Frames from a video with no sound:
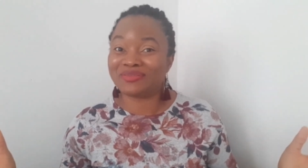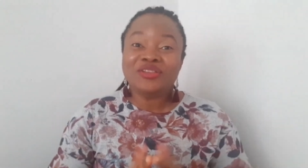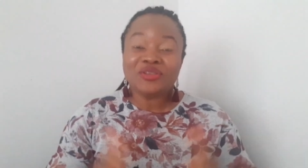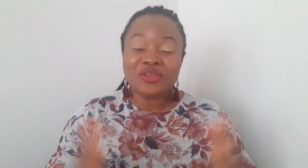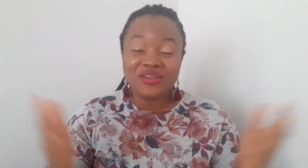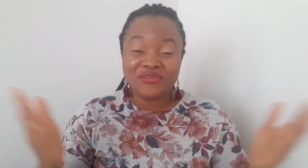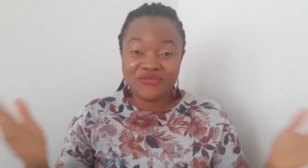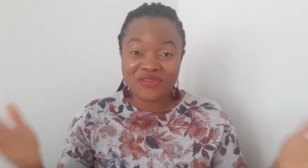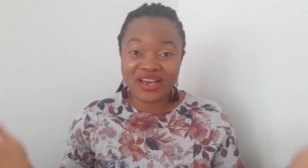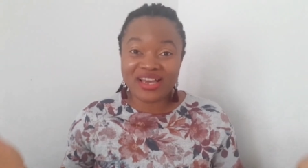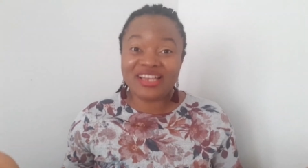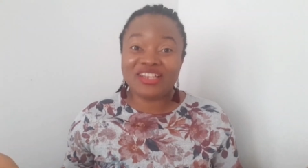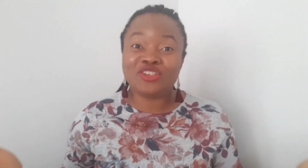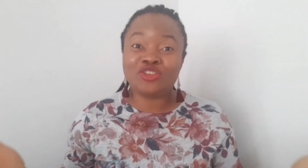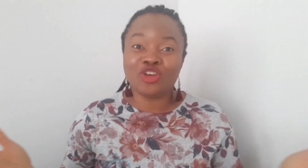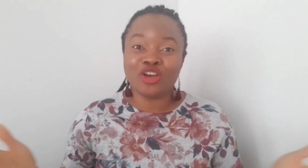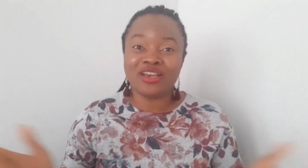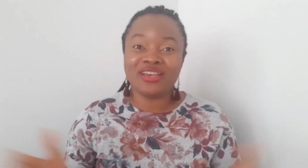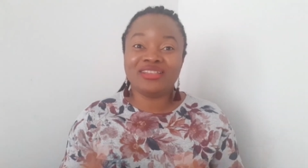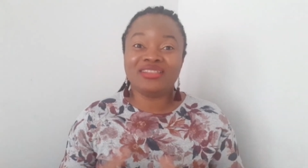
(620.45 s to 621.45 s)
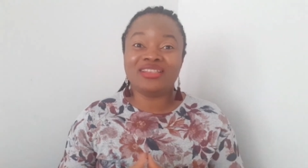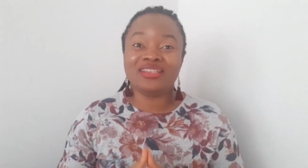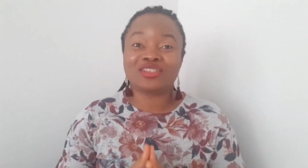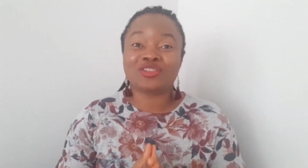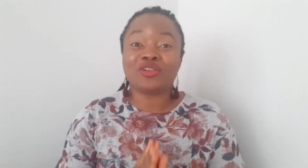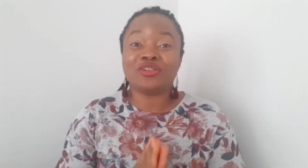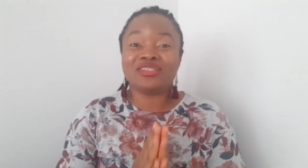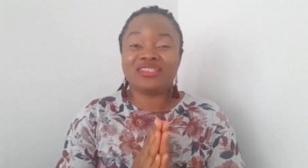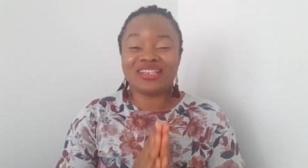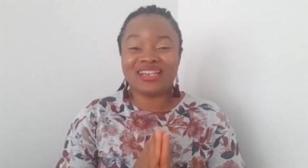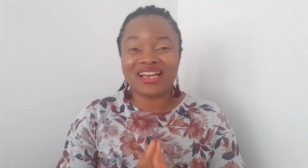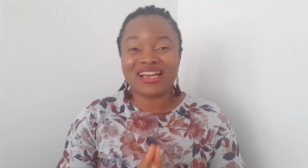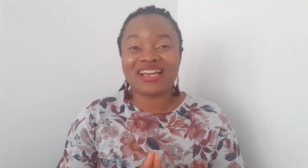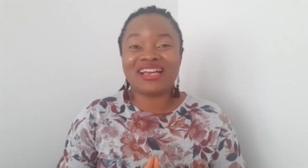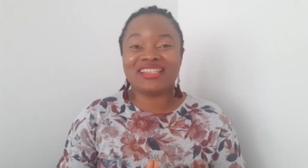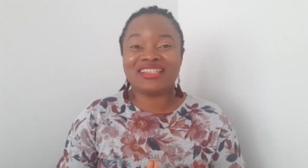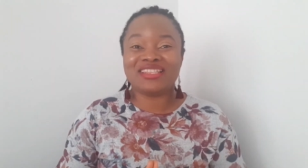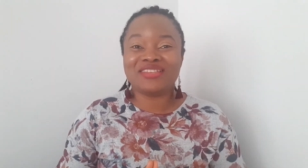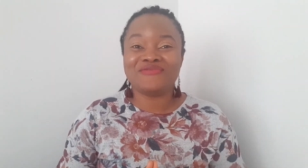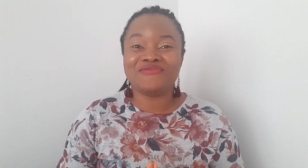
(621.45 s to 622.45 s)
So if you're enjoying these container
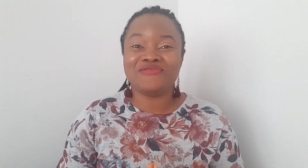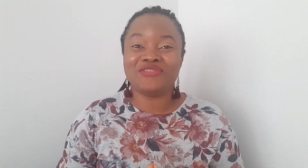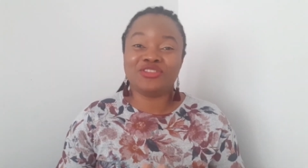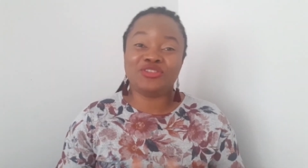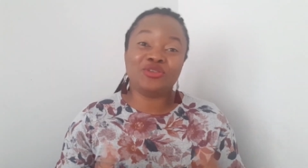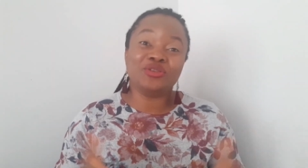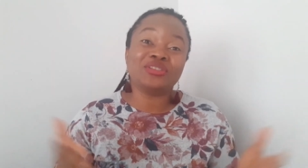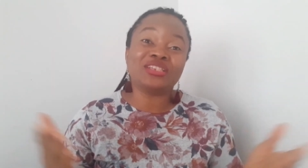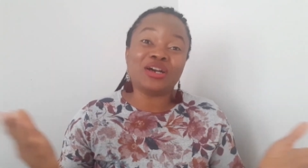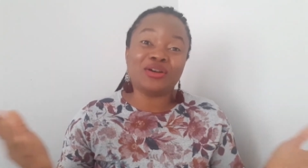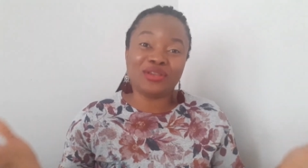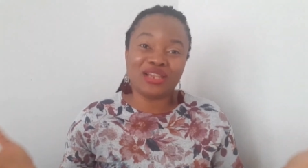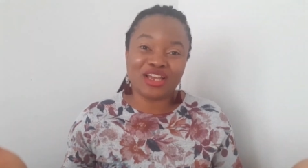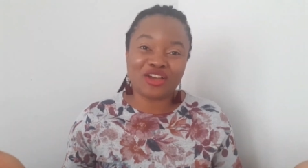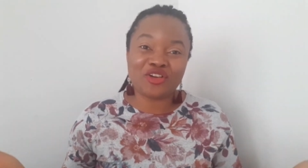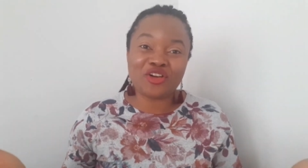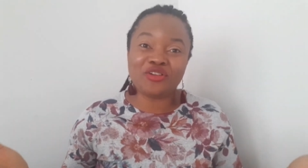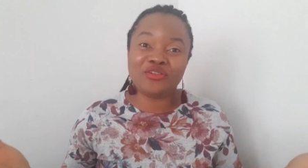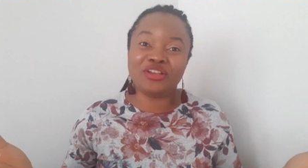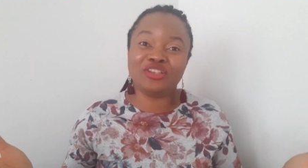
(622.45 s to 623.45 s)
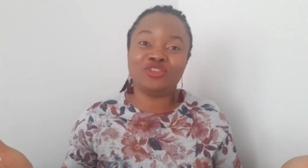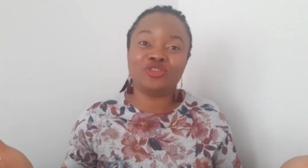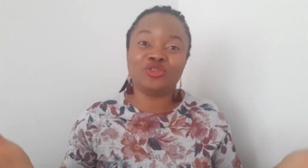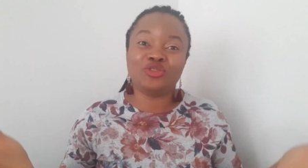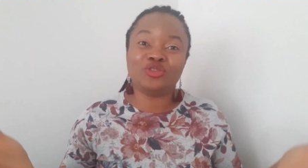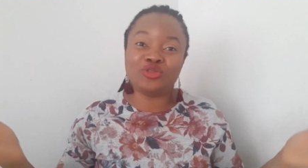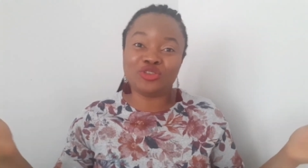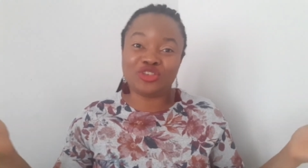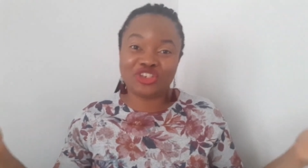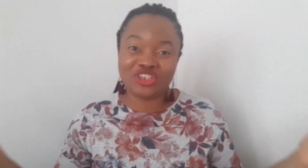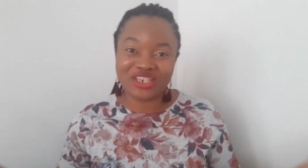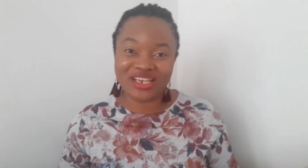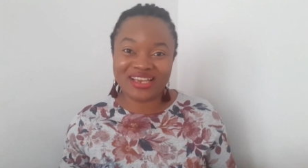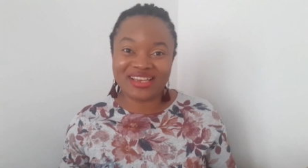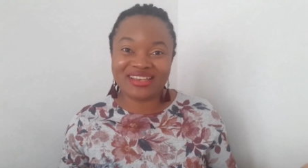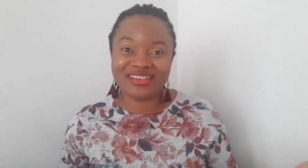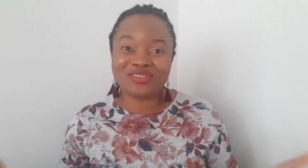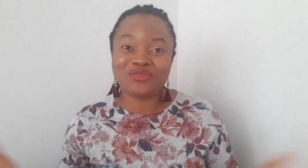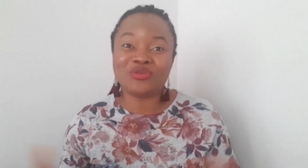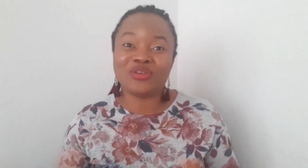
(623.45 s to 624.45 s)
gardening videos, I will encourage you to share
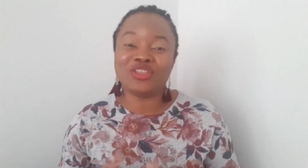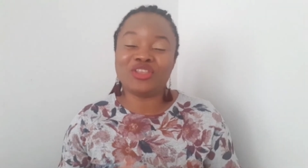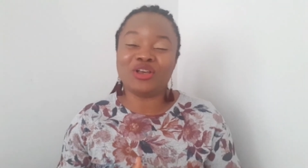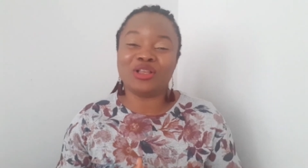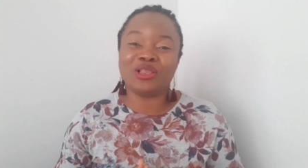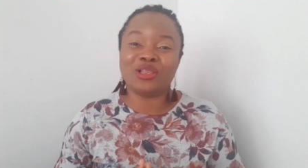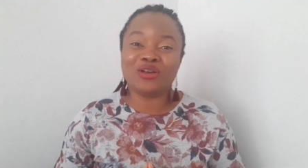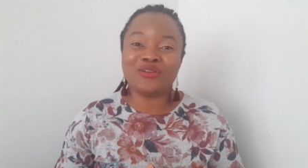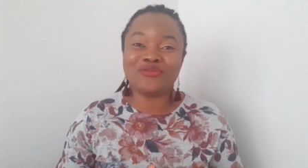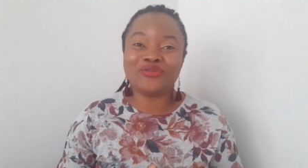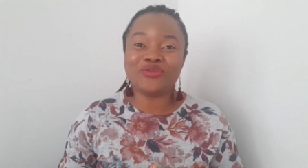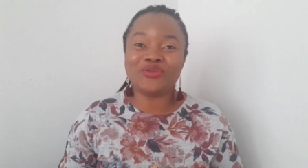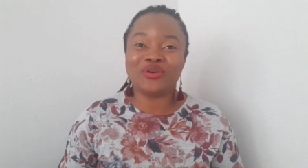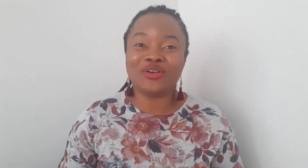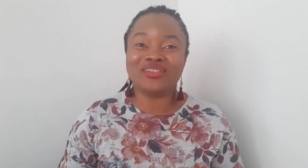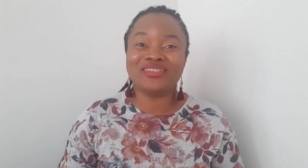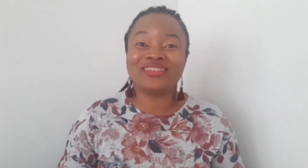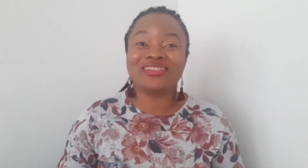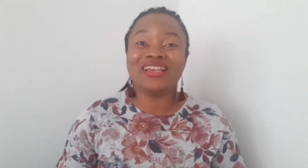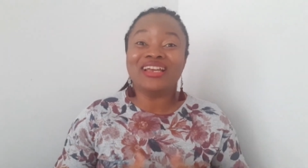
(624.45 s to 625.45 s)
it with your loved ones